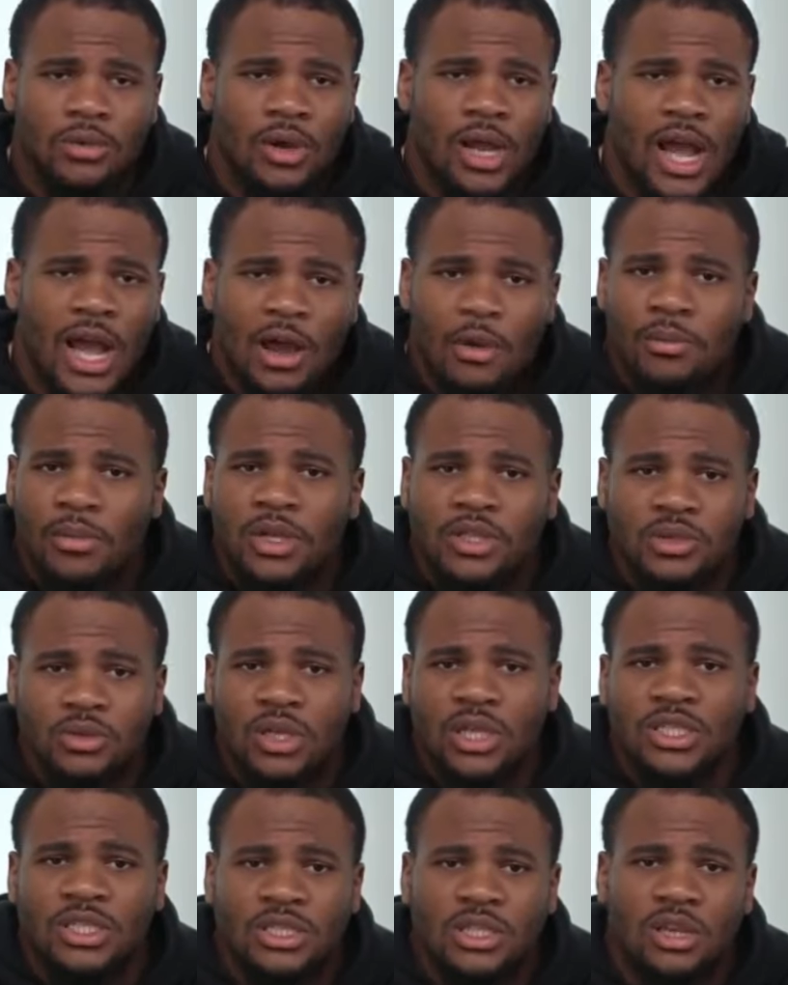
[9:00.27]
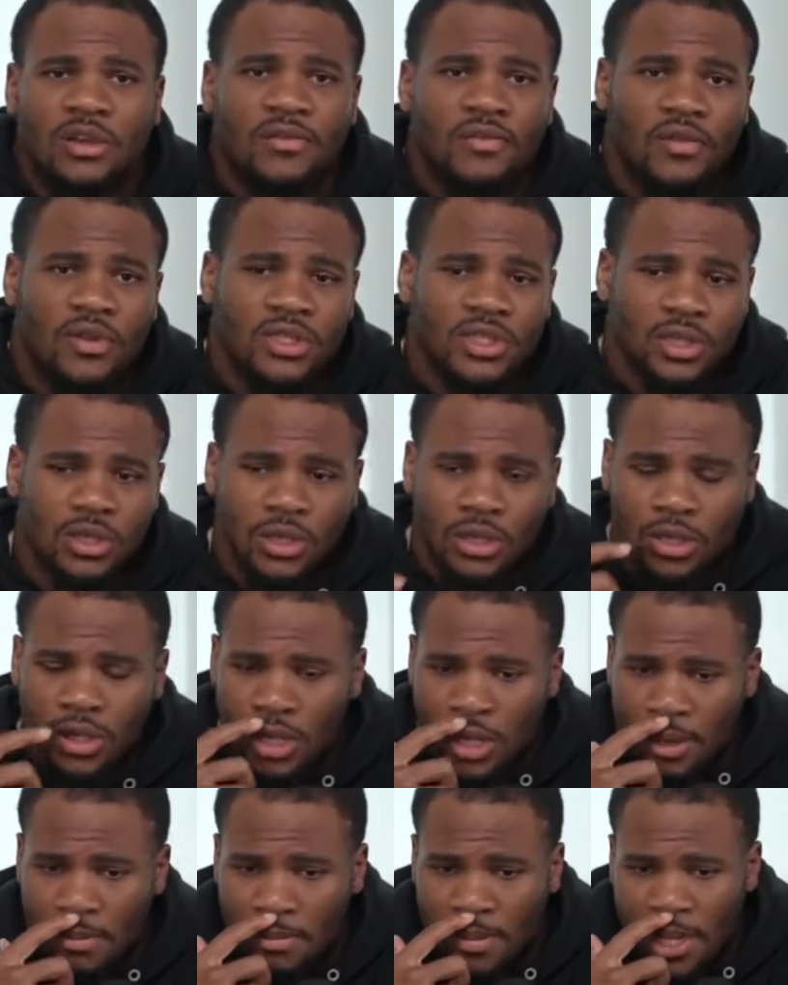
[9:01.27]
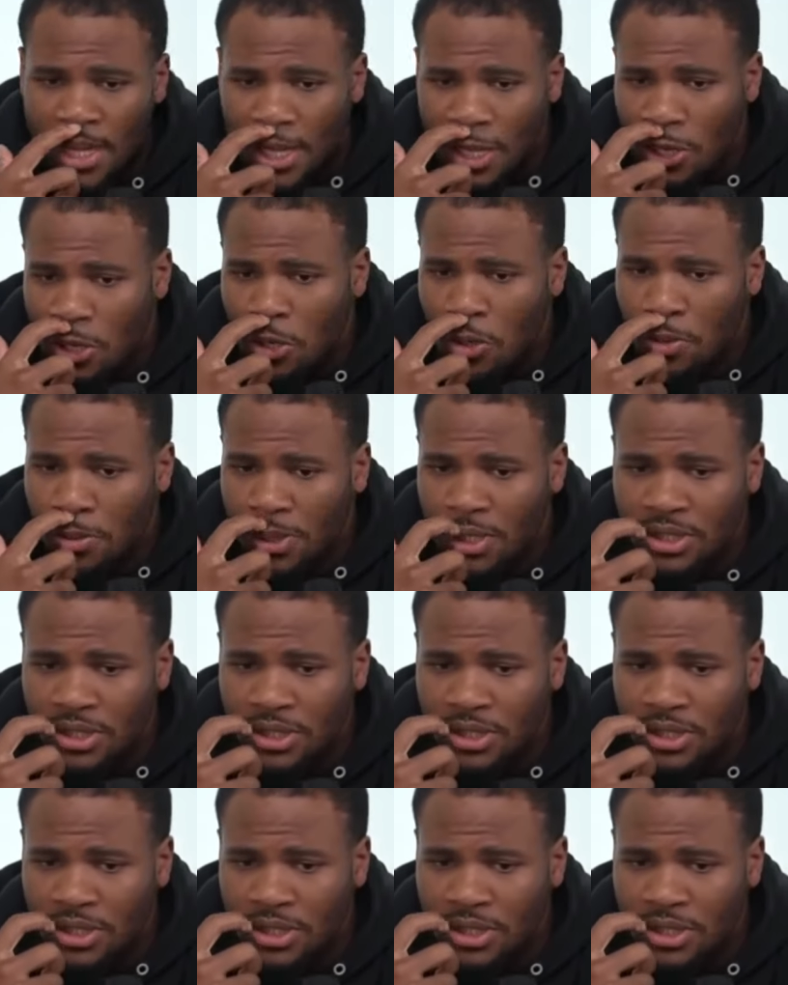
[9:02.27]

two starters on the offensive line, Tyron